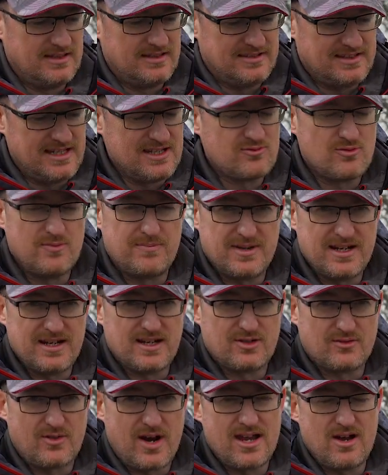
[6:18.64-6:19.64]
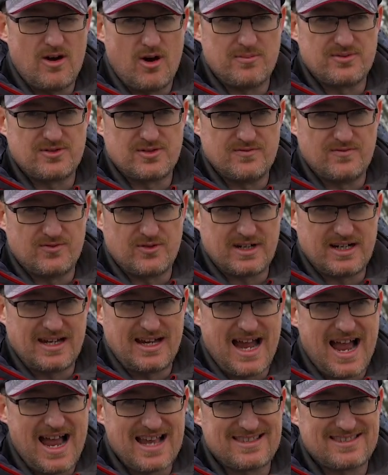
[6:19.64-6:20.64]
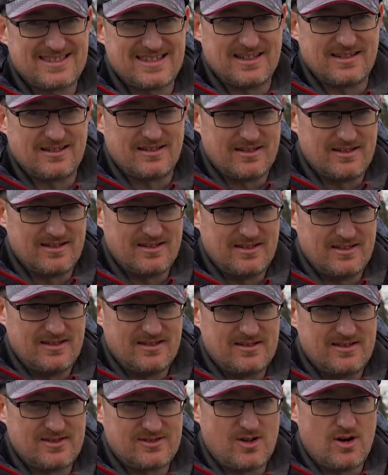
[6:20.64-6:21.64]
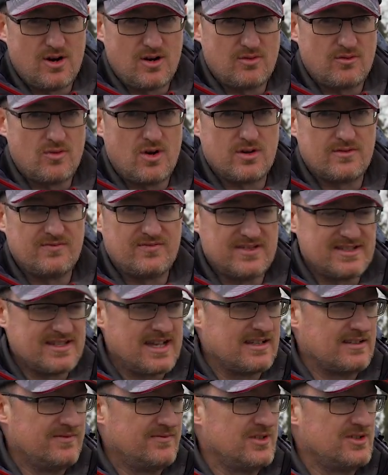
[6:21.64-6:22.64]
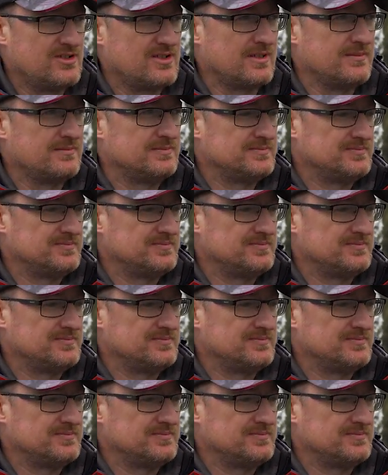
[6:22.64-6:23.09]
this would be a great option for a casting style rod for Zander fishing.